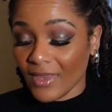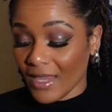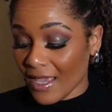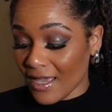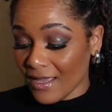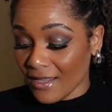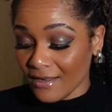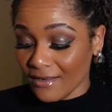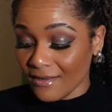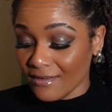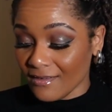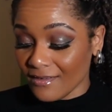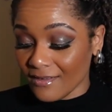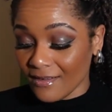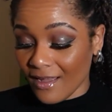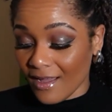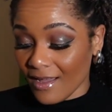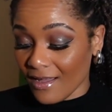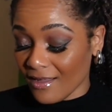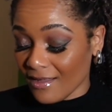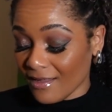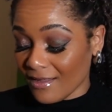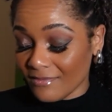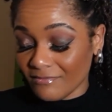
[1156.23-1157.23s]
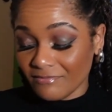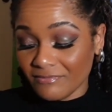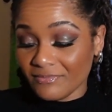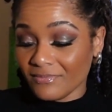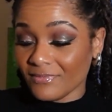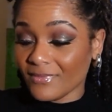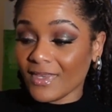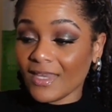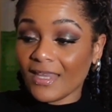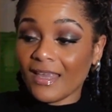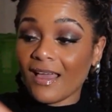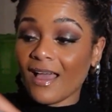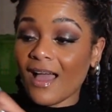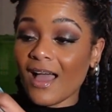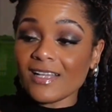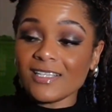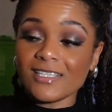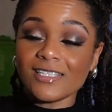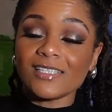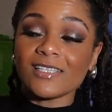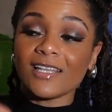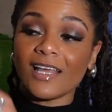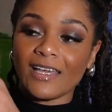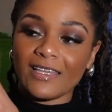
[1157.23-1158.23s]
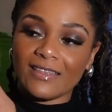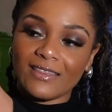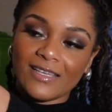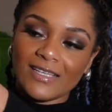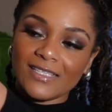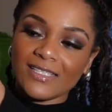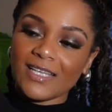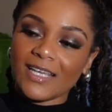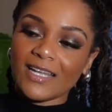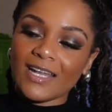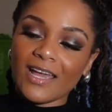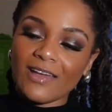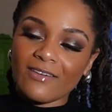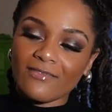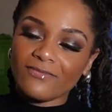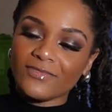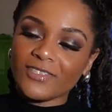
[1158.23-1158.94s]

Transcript: And uh, I just like this and I